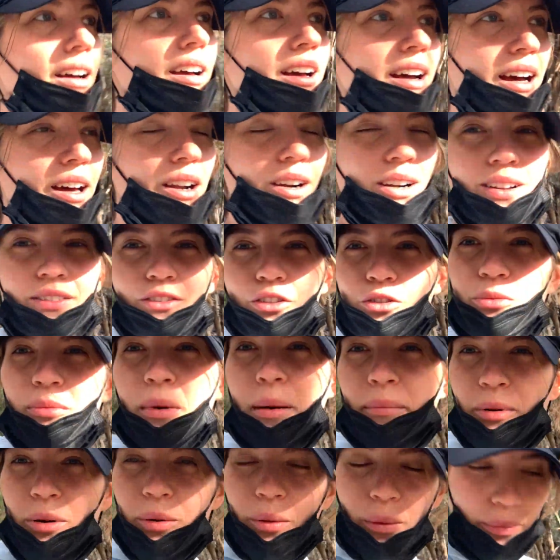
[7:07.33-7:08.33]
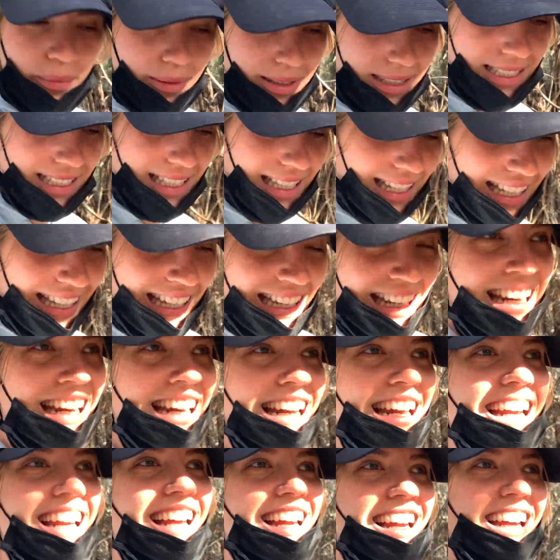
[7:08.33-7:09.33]
I don't even remember what we
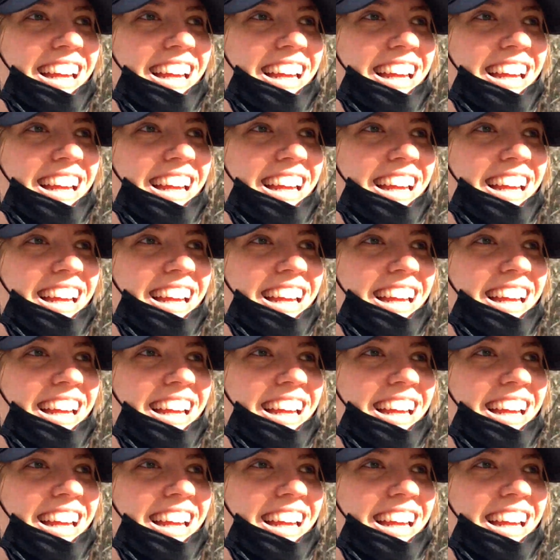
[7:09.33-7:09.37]
did.